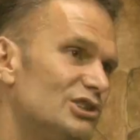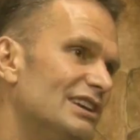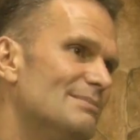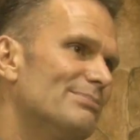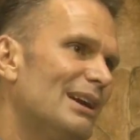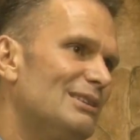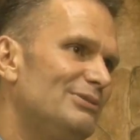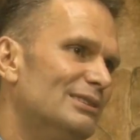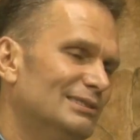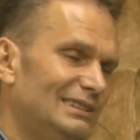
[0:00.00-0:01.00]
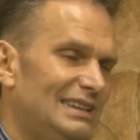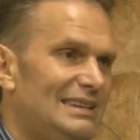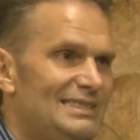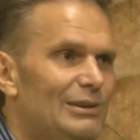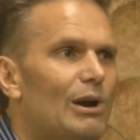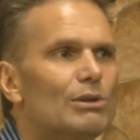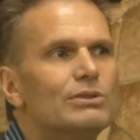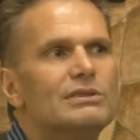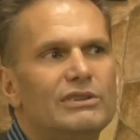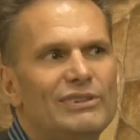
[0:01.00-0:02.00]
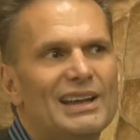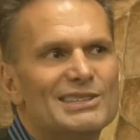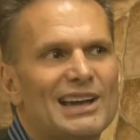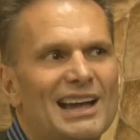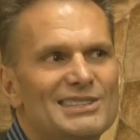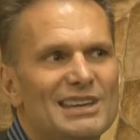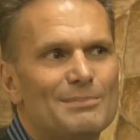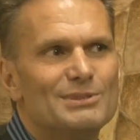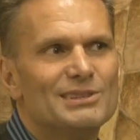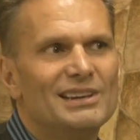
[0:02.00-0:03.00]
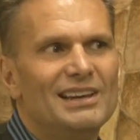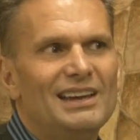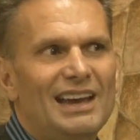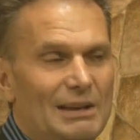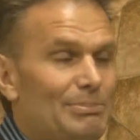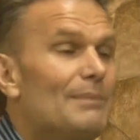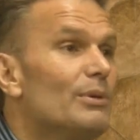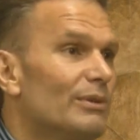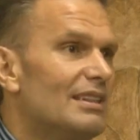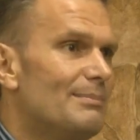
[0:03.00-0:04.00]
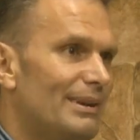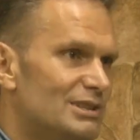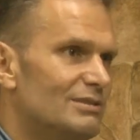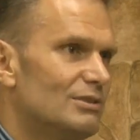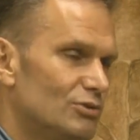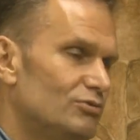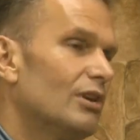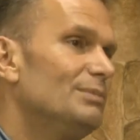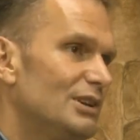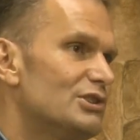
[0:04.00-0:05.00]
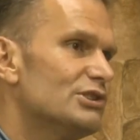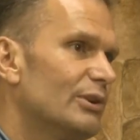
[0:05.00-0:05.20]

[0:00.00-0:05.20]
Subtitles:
Kim Plainfield, he's the author of Advanced Concepts. And probably one of the best drum teachers in